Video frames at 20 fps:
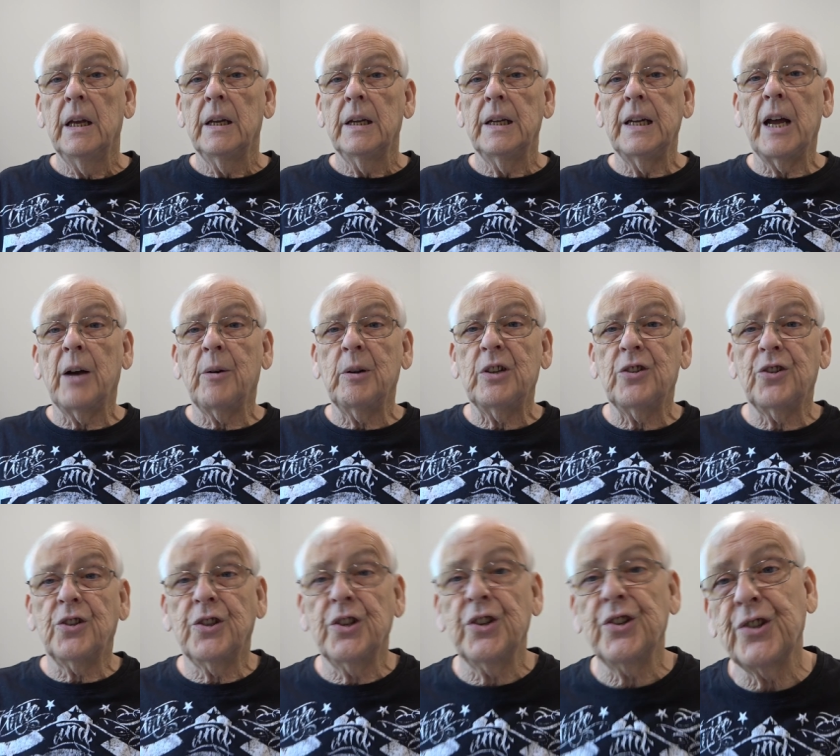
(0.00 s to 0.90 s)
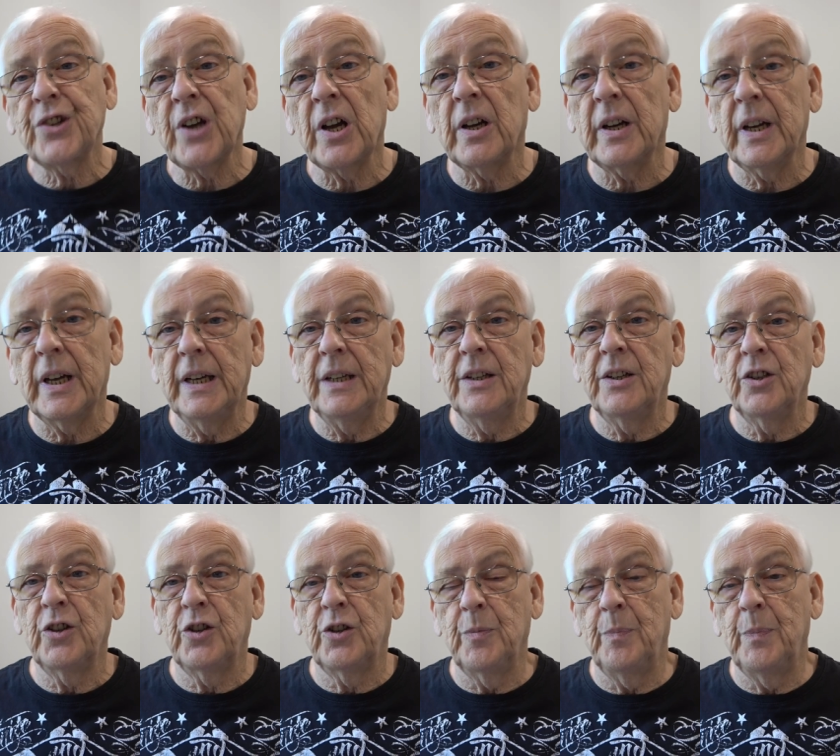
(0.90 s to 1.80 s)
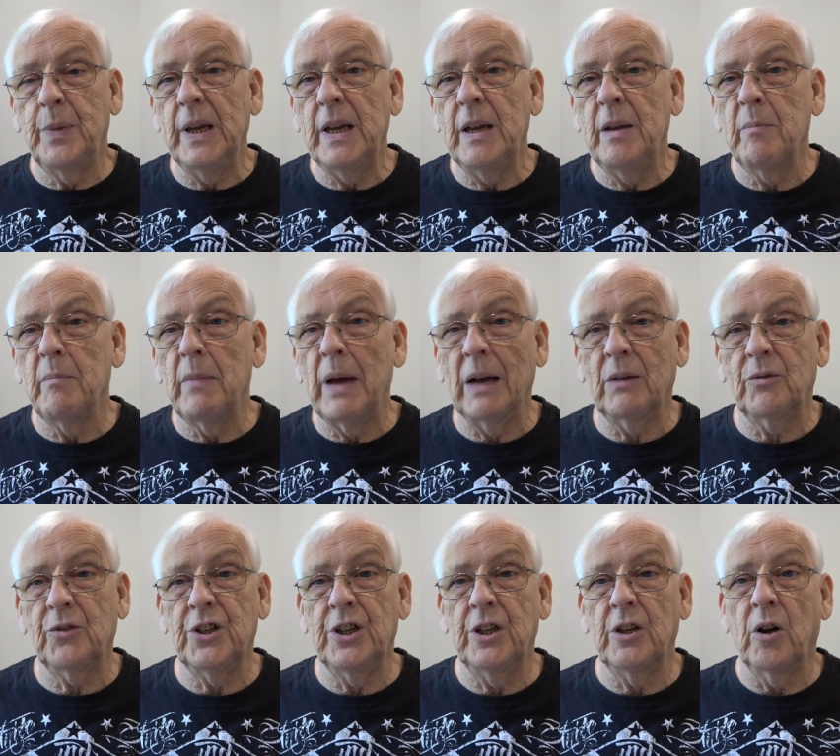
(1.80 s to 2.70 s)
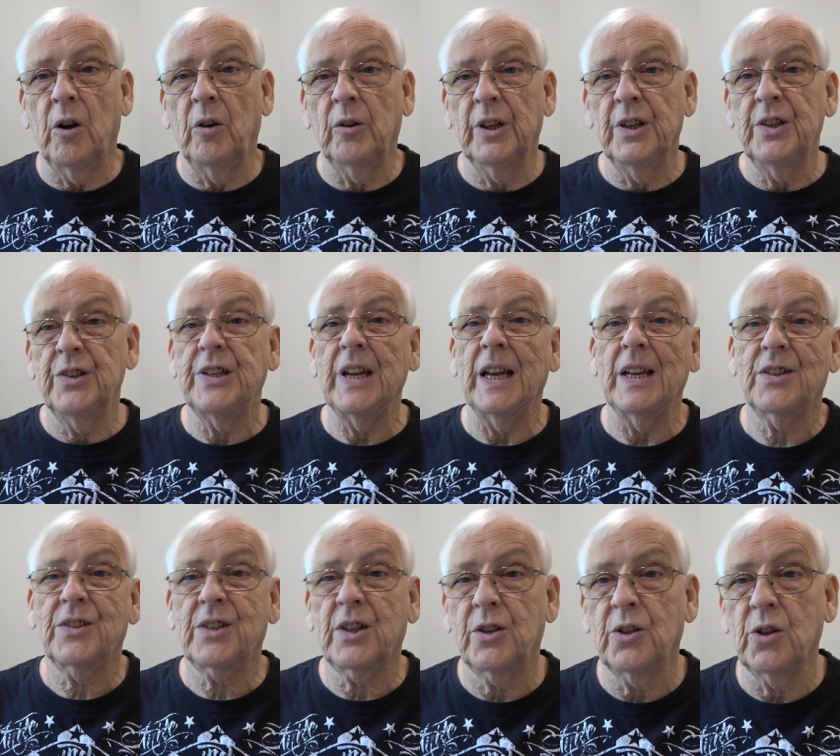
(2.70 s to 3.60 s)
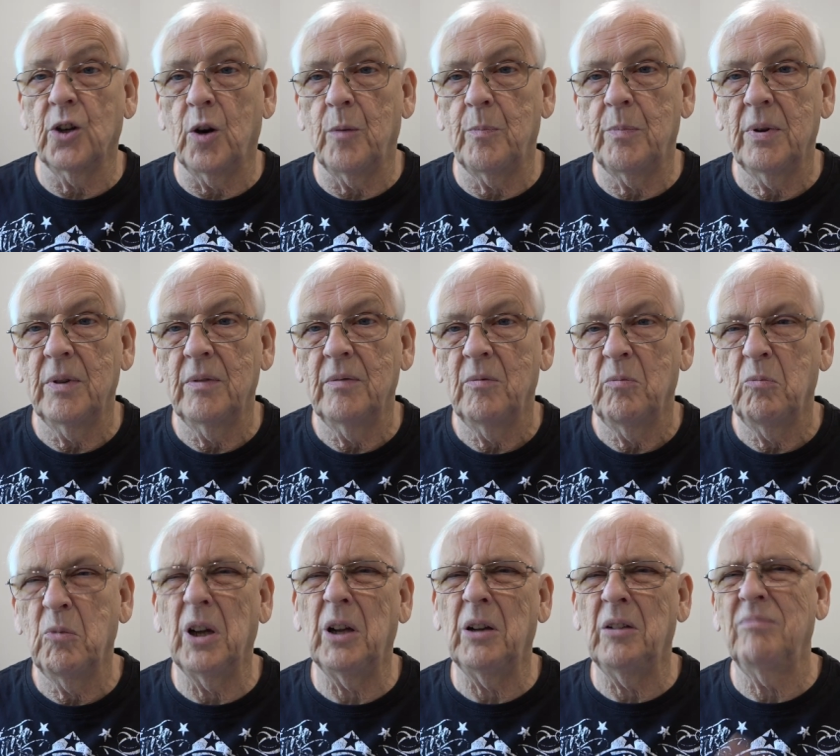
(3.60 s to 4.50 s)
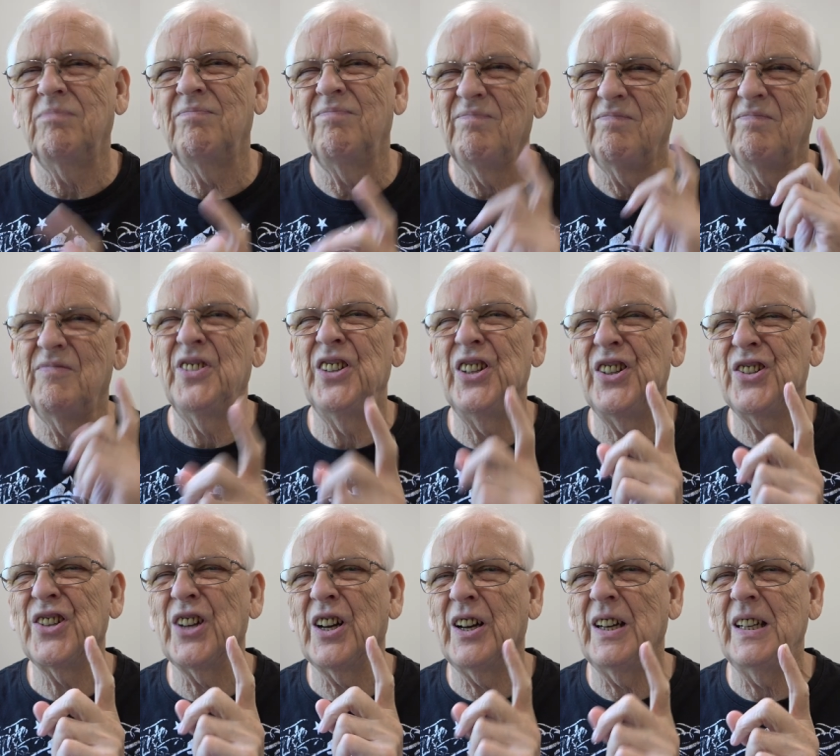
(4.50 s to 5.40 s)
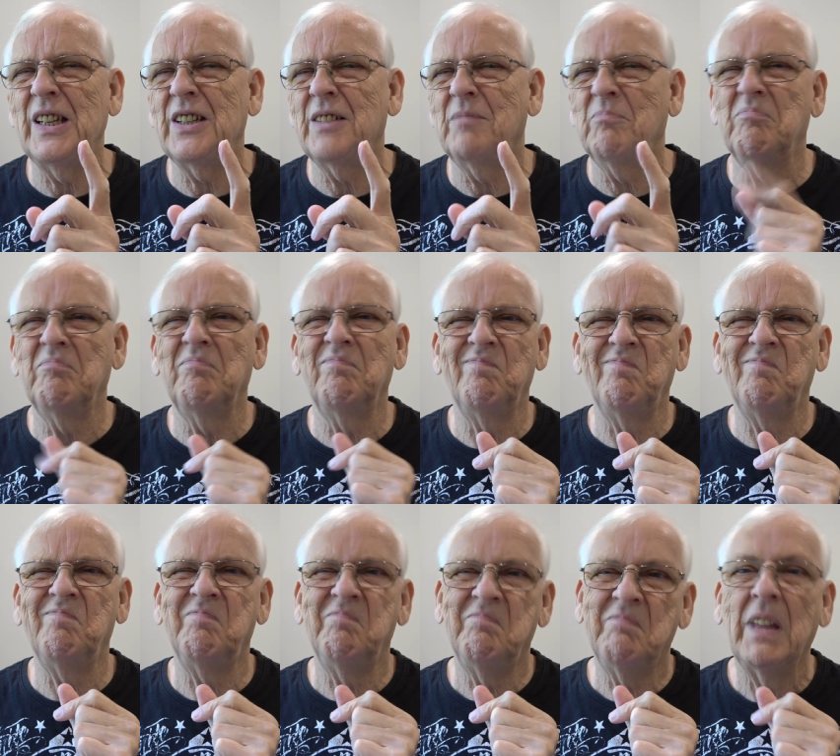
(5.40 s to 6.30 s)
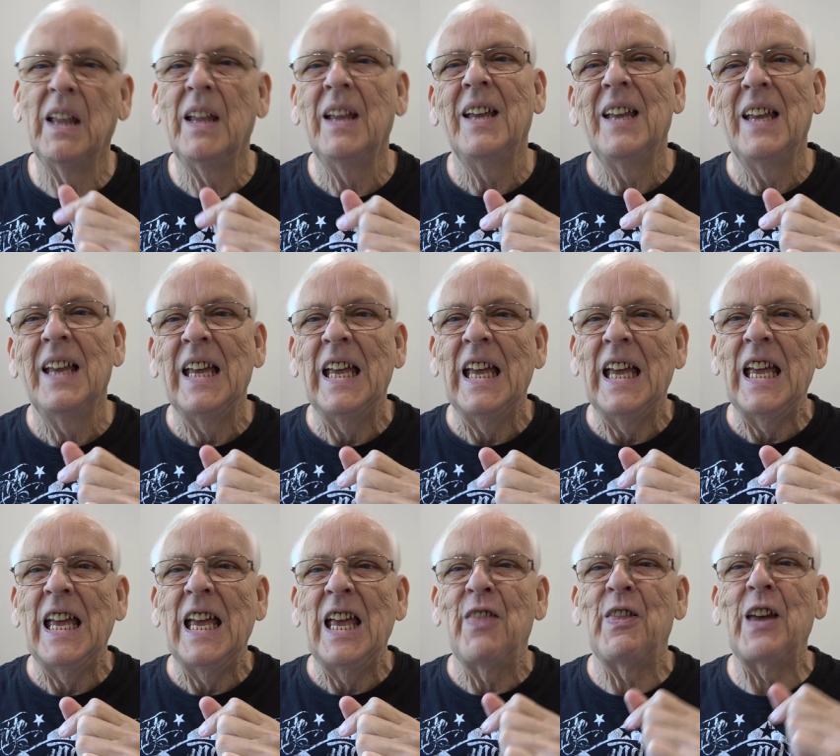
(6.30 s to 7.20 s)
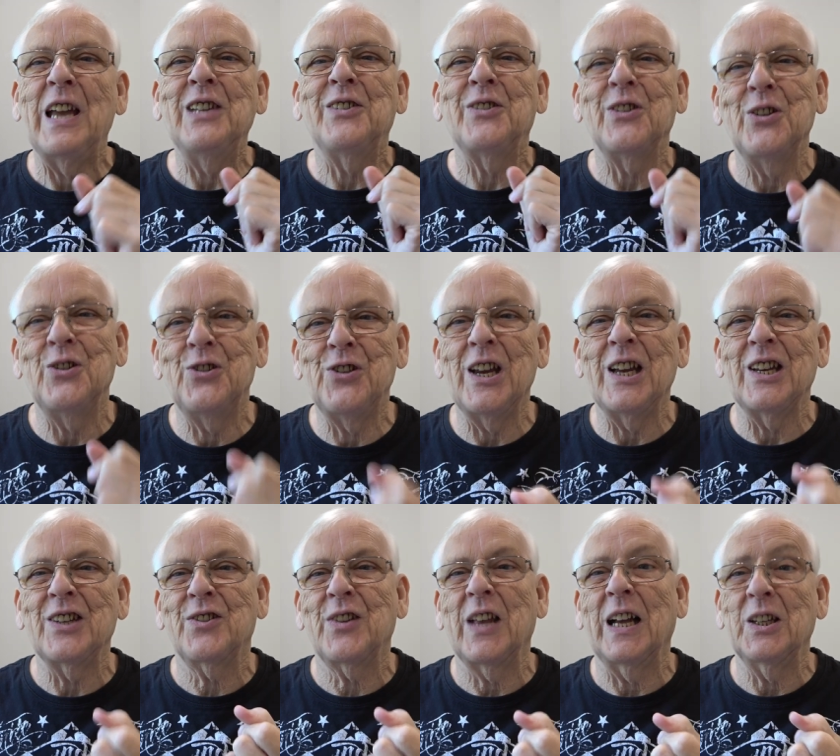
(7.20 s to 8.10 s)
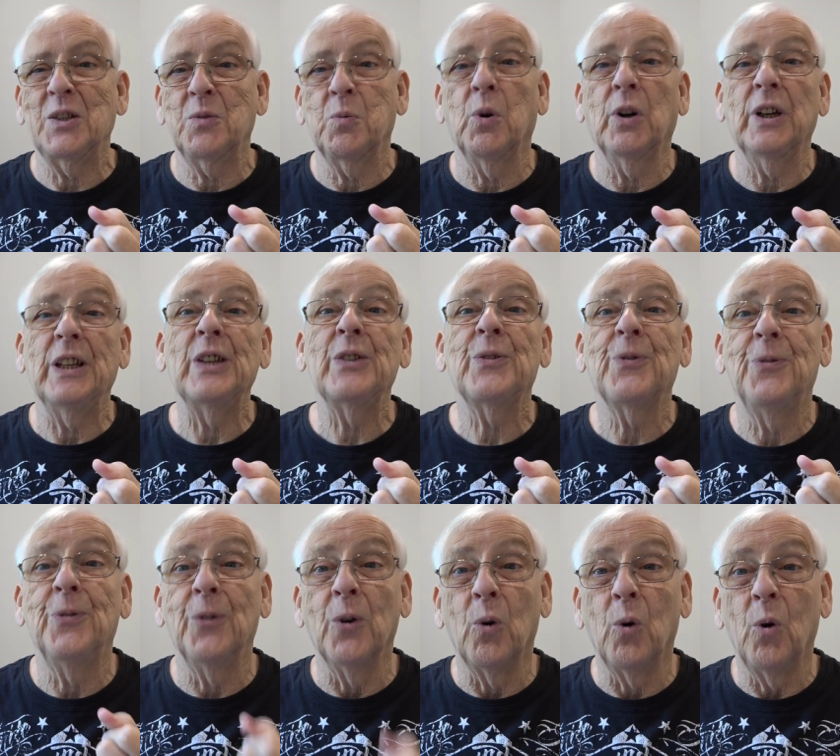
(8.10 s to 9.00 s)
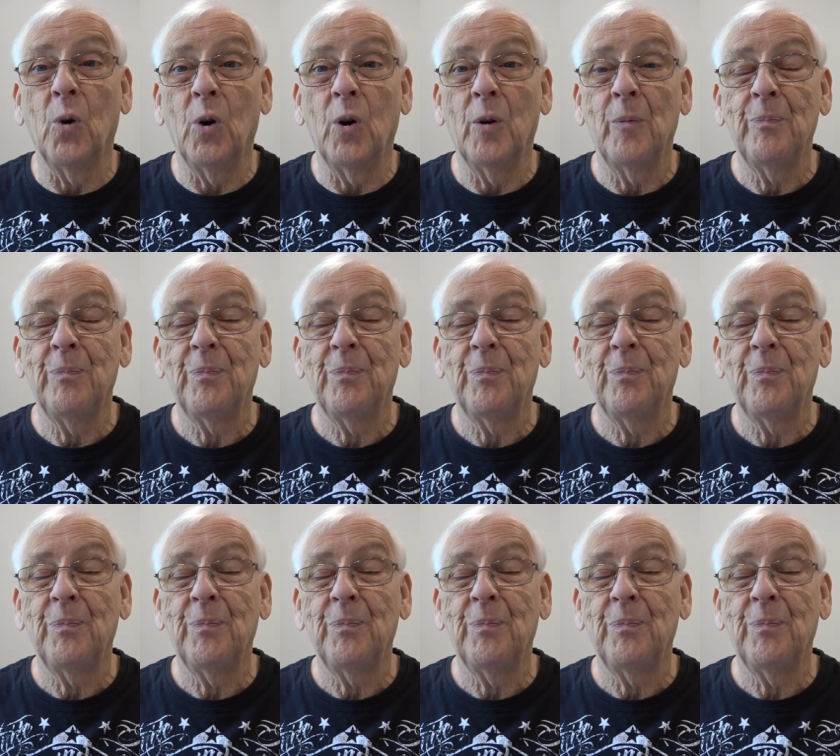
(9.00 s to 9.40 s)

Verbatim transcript: Now it's designed to be mounted on a desktop. Well, designed, mm, they suggest that's what it's for.